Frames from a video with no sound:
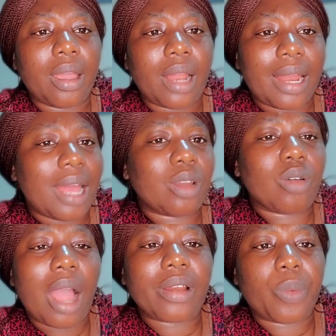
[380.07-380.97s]
And now they'll
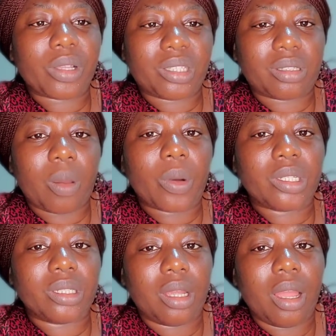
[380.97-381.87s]
go and report
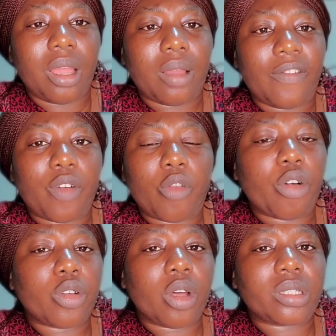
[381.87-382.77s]
somebody
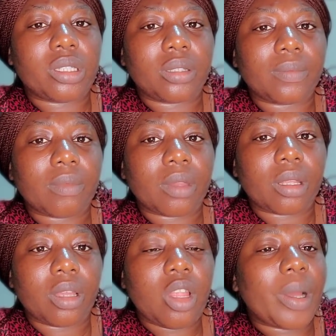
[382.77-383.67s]
for nothing.
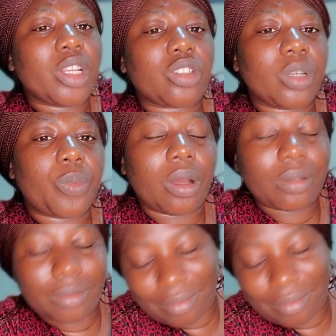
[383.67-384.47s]
Nobody should report.